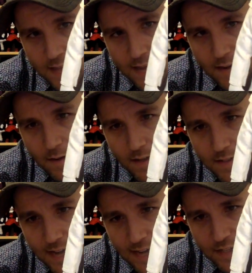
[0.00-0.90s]
then
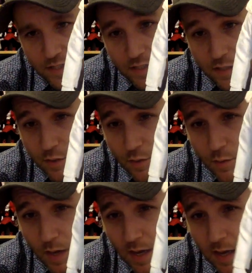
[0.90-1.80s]
attaches
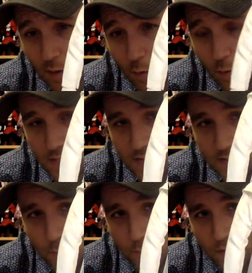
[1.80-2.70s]
to a
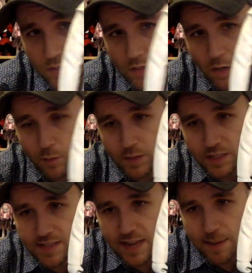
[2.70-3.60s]
horizontal belt, all with
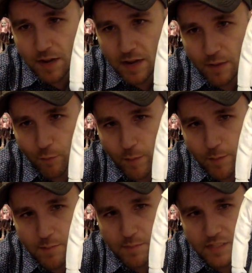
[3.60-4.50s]
the same kind of
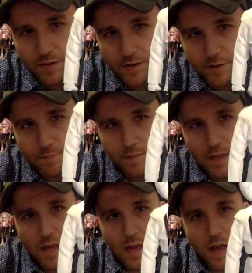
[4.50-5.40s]
ribbon material.
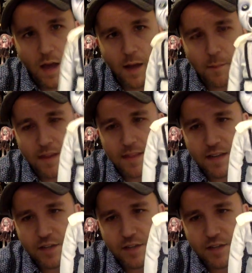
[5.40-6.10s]
And then